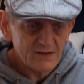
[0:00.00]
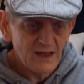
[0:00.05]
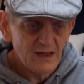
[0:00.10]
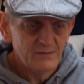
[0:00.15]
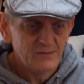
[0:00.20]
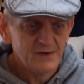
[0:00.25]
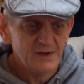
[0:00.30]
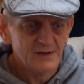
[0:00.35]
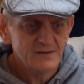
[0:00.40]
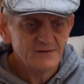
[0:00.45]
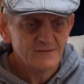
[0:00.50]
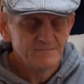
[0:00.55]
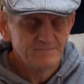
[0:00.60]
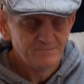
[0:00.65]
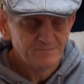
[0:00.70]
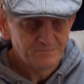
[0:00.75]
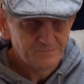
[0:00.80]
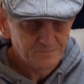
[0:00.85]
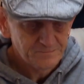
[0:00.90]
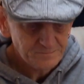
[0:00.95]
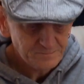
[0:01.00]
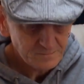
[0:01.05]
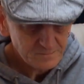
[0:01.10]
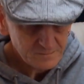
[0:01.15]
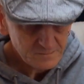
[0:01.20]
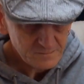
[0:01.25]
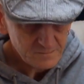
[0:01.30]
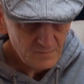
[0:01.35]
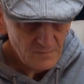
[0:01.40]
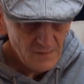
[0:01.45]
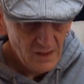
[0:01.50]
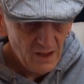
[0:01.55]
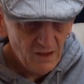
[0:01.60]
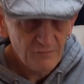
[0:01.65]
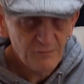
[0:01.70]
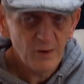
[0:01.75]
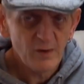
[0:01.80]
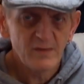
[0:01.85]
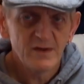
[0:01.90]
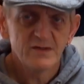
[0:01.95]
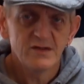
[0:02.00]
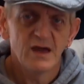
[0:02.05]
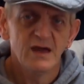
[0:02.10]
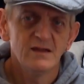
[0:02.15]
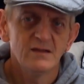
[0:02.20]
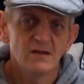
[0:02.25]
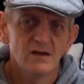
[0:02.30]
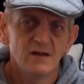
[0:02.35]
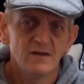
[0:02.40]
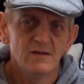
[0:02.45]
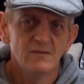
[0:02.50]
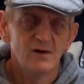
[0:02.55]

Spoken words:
happened is, I've put my jeans on in the